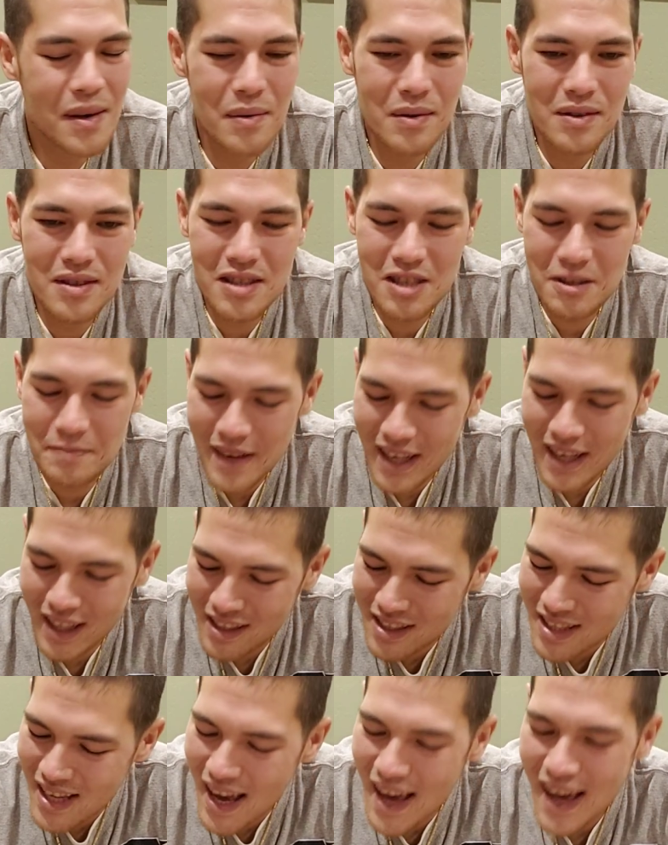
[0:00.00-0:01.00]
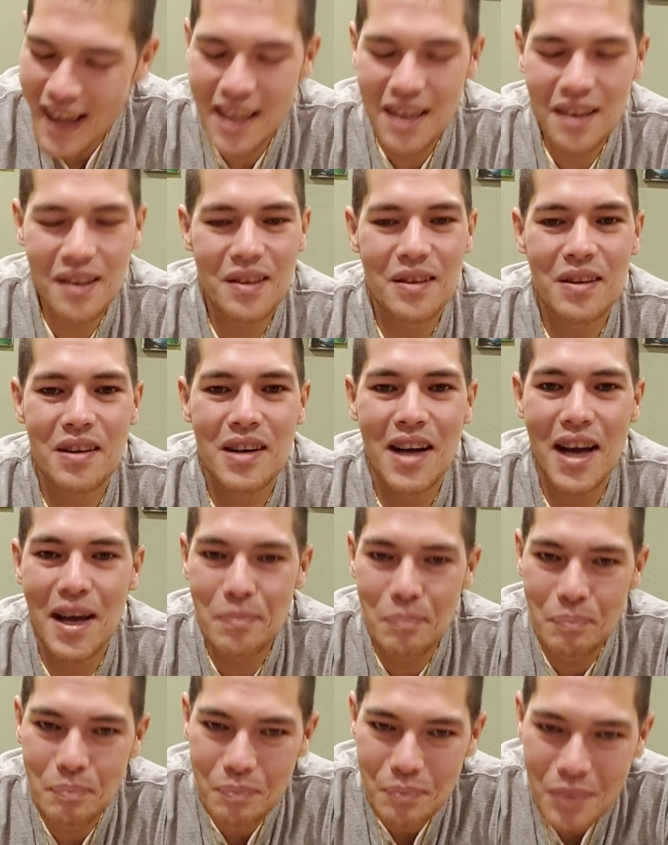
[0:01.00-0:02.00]
spectacular, and
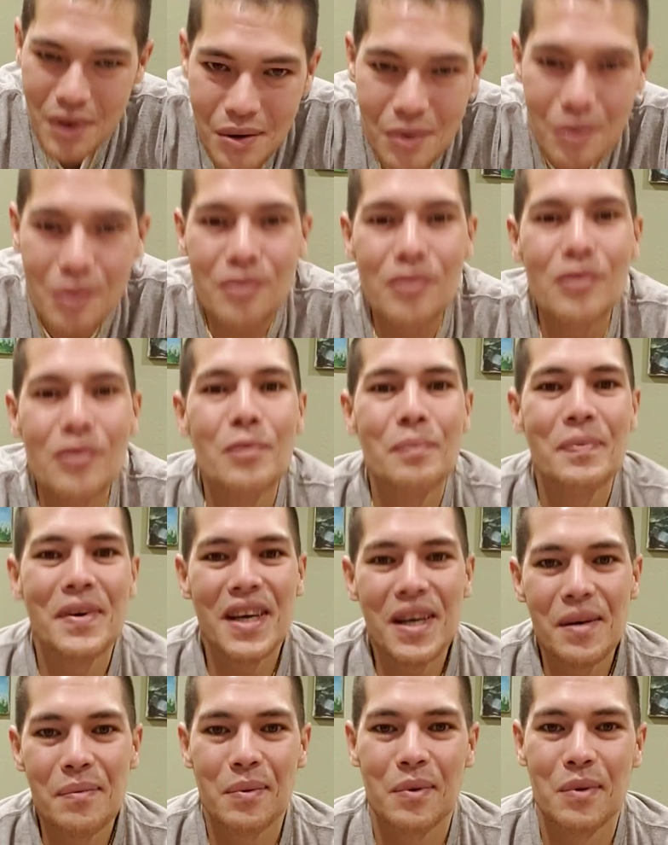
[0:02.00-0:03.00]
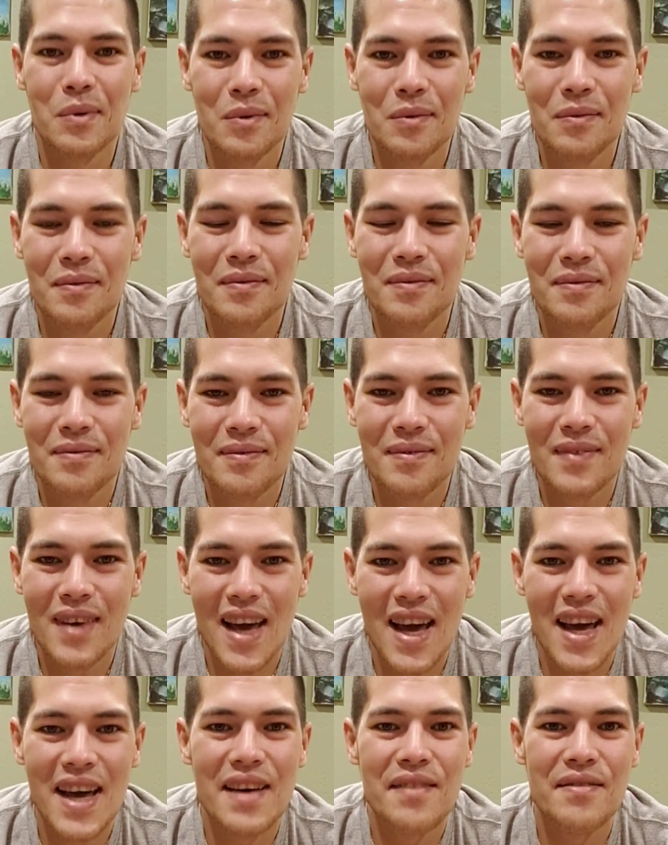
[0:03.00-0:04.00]
beautiful people
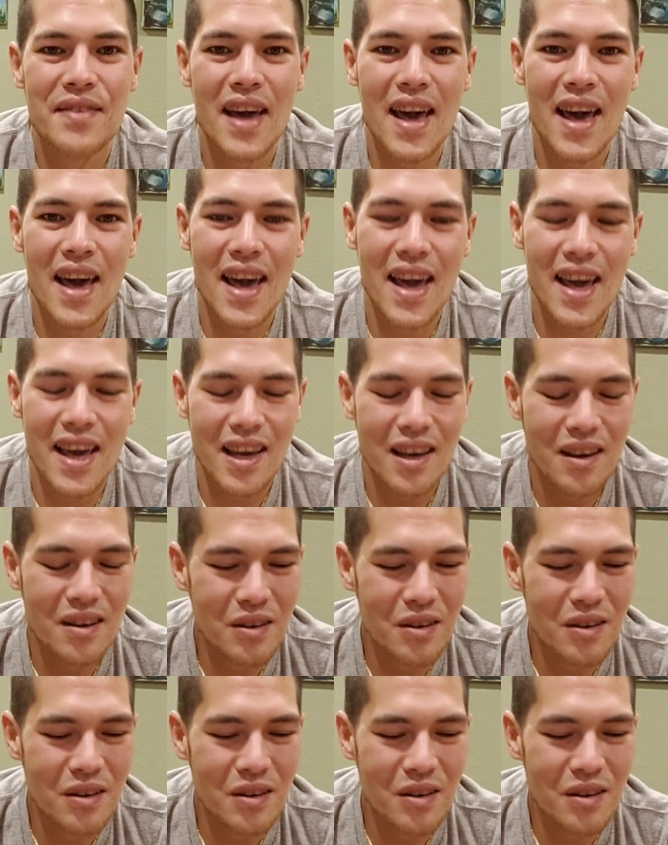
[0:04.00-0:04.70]
have a